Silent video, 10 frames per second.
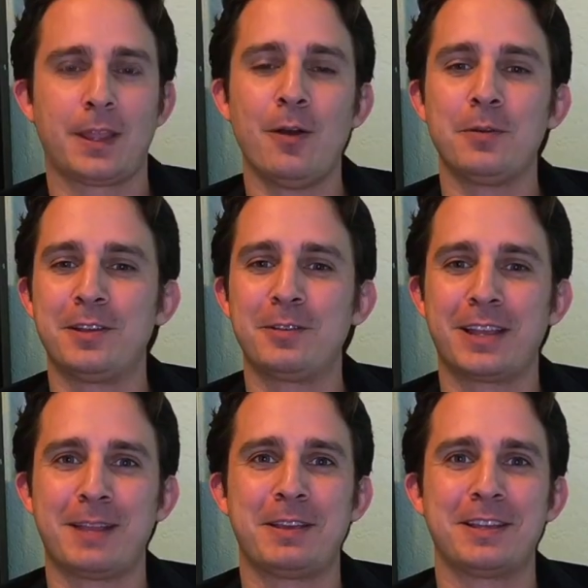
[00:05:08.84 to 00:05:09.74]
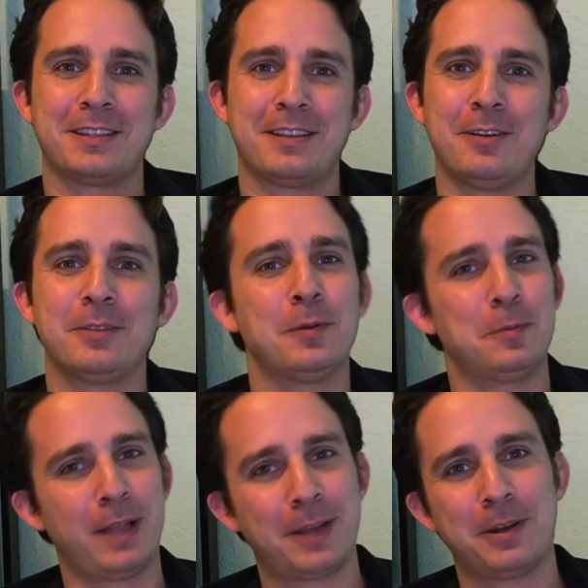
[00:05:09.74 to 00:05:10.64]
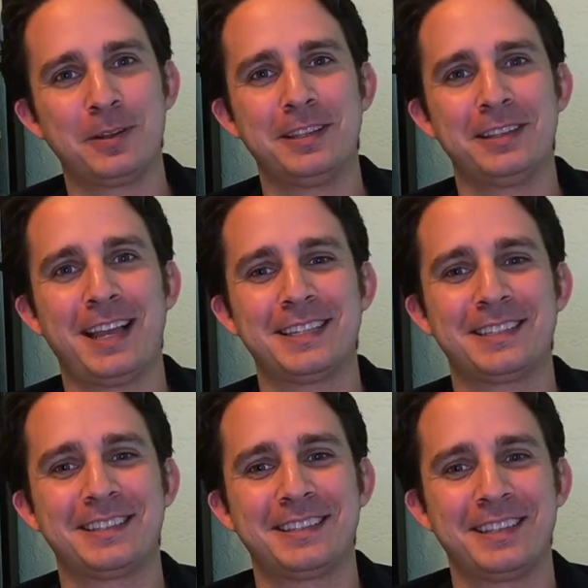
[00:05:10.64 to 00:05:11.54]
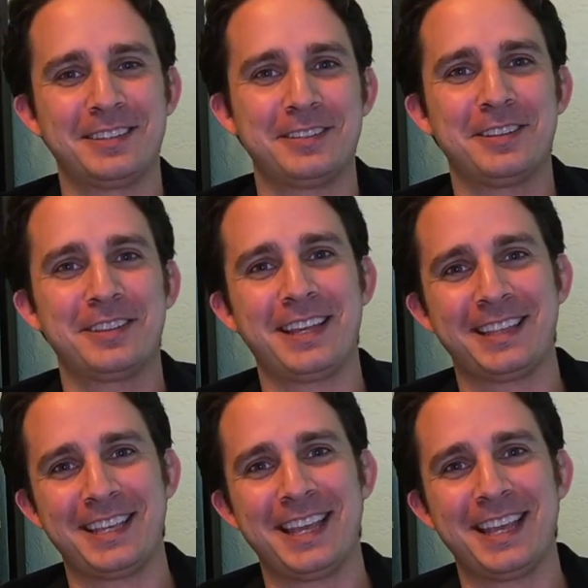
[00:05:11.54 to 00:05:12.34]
Oh, you're looking at me because, oh, no, Black Widow did the last the little thing at the